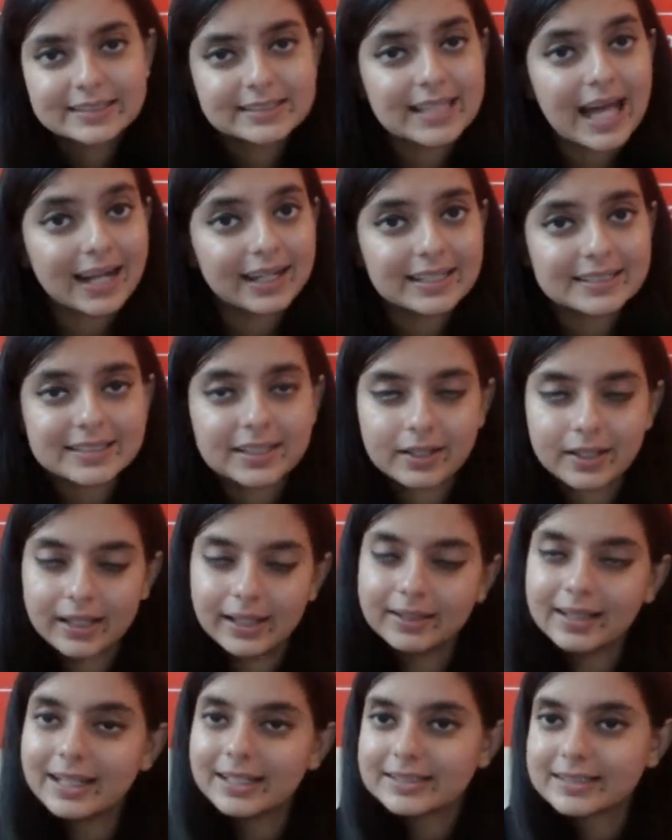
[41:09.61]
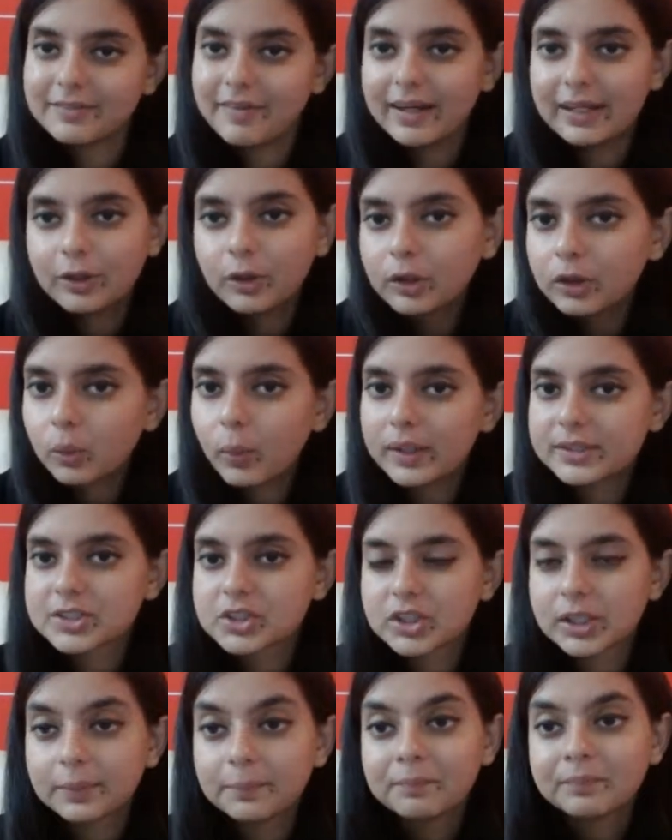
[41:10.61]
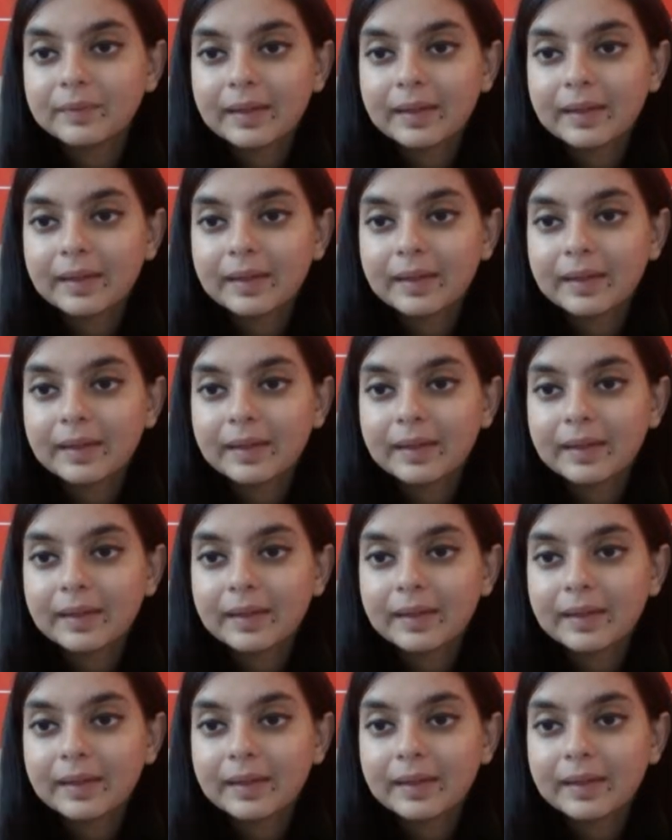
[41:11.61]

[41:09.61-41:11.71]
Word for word: That is a very good question.